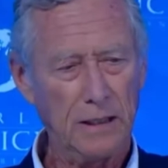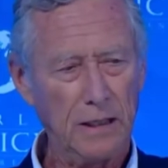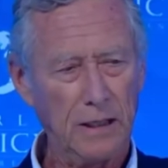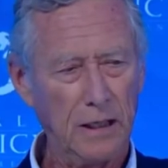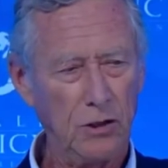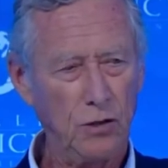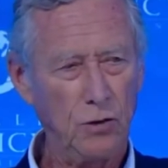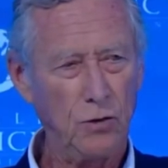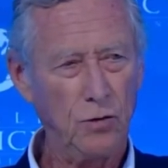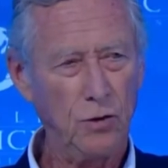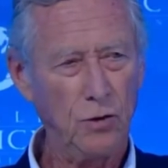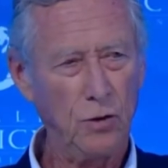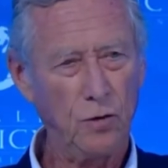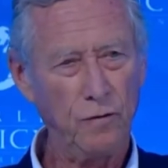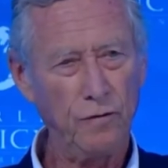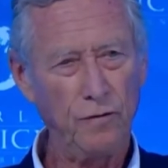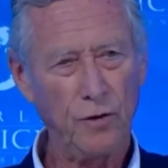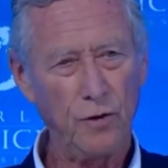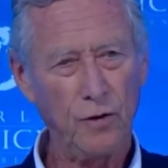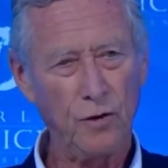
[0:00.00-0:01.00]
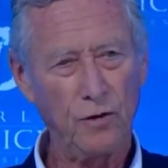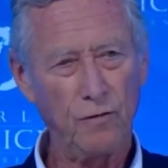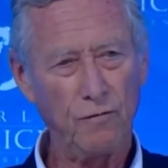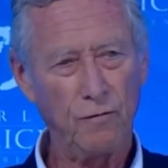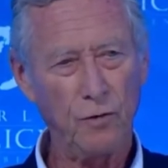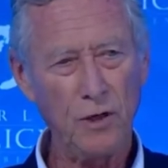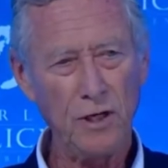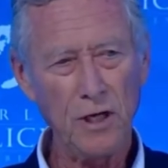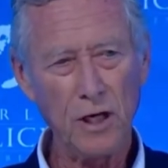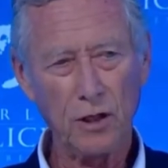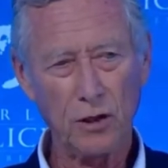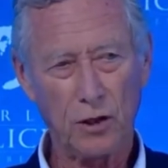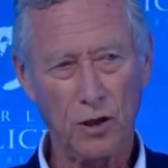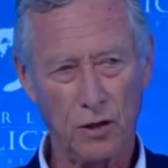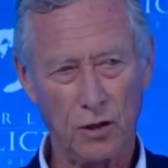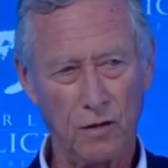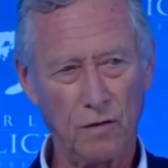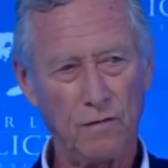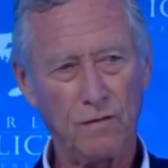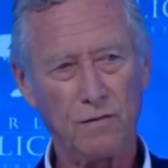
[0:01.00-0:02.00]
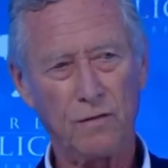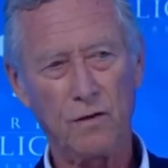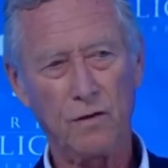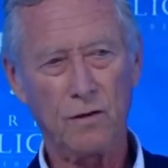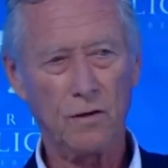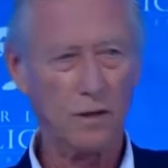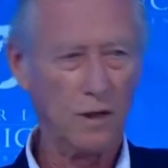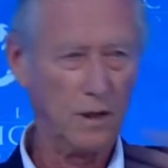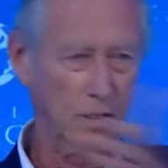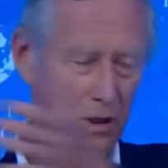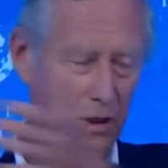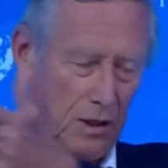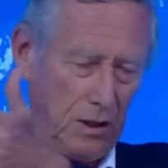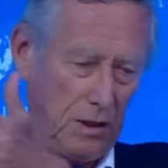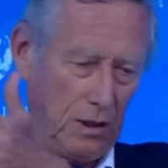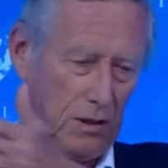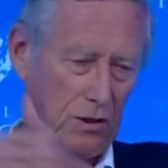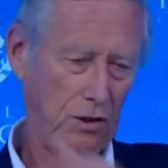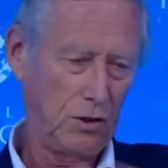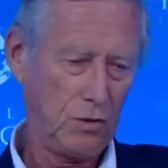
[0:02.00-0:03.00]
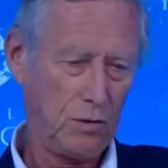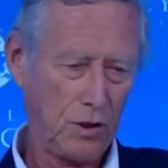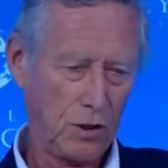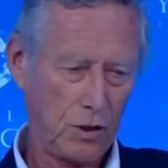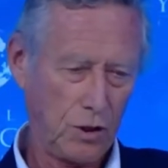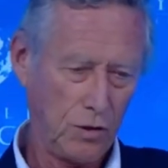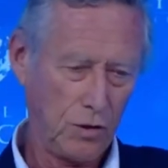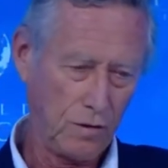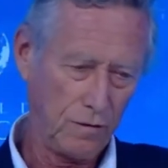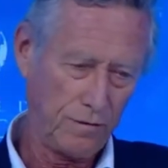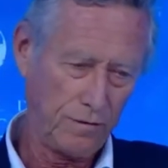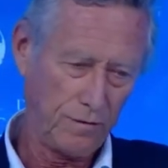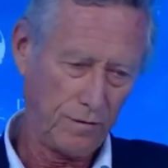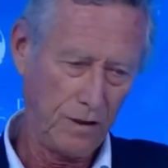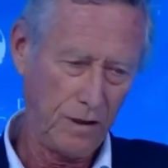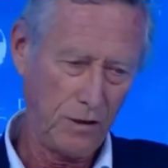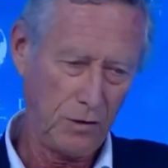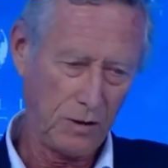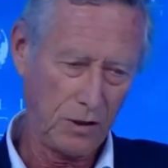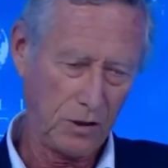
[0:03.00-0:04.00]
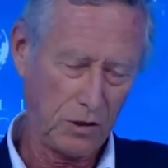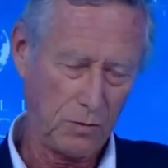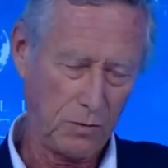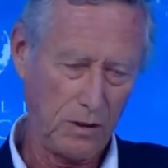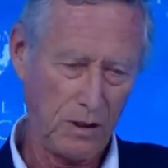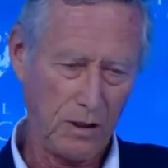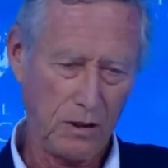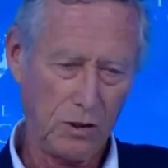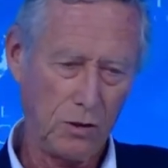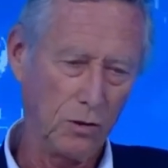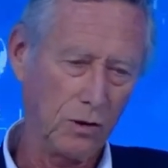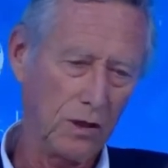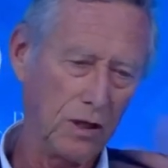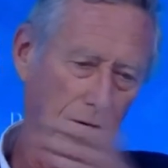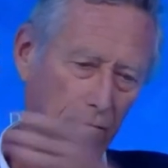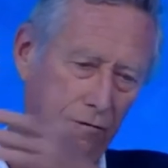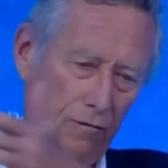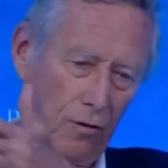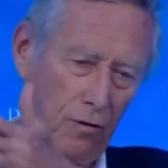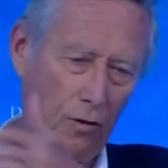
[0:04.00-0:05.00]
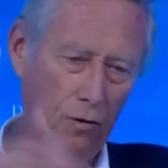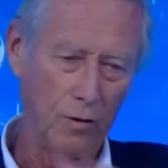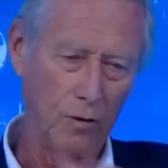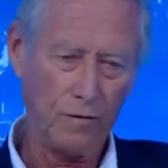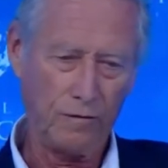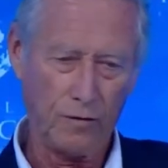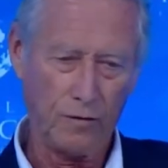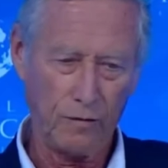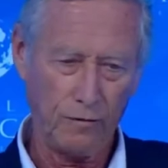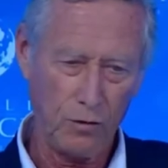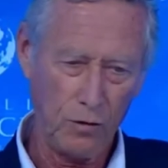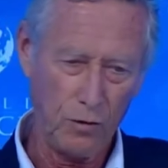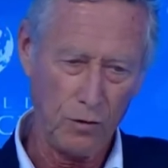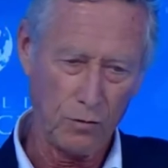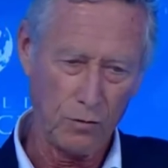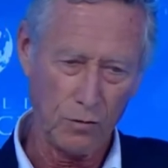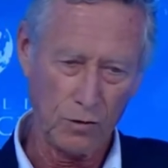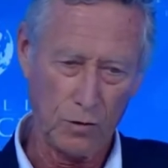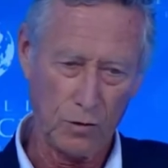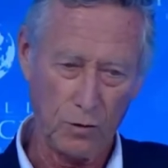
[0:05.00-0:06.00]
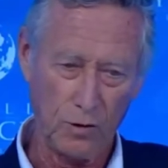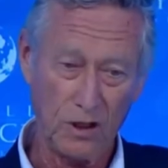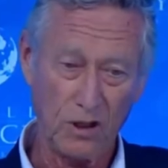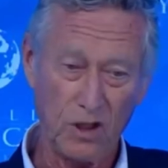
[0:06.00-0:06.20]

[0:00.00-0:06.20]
As you know, the yield curve, the structure of interest rates looking forward for the Eurozone is